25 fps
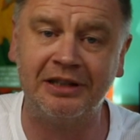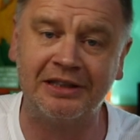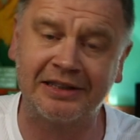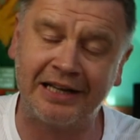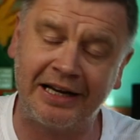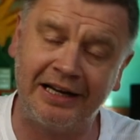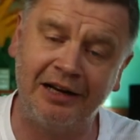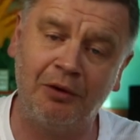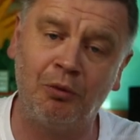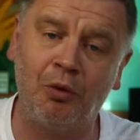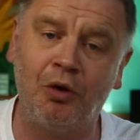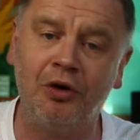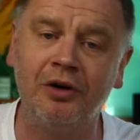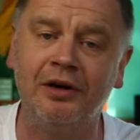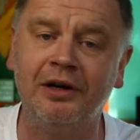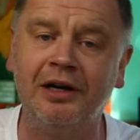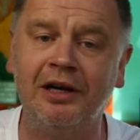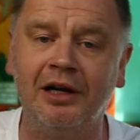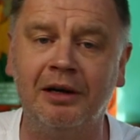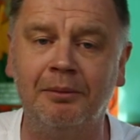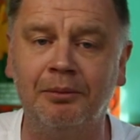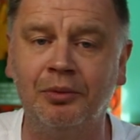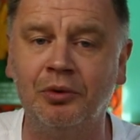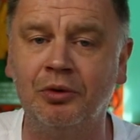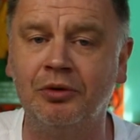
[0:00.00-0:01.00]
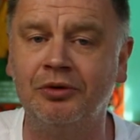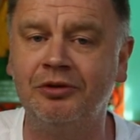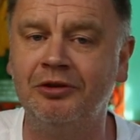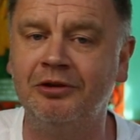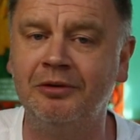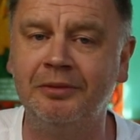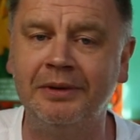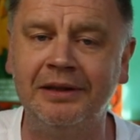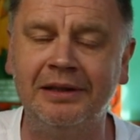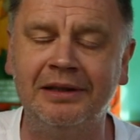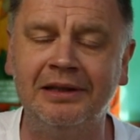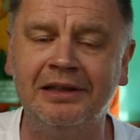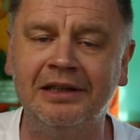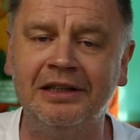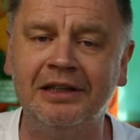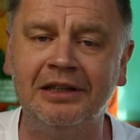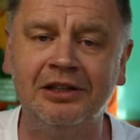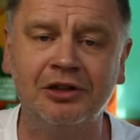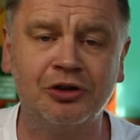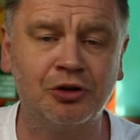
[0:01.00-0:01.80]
this kind of one little book, you know what I mean?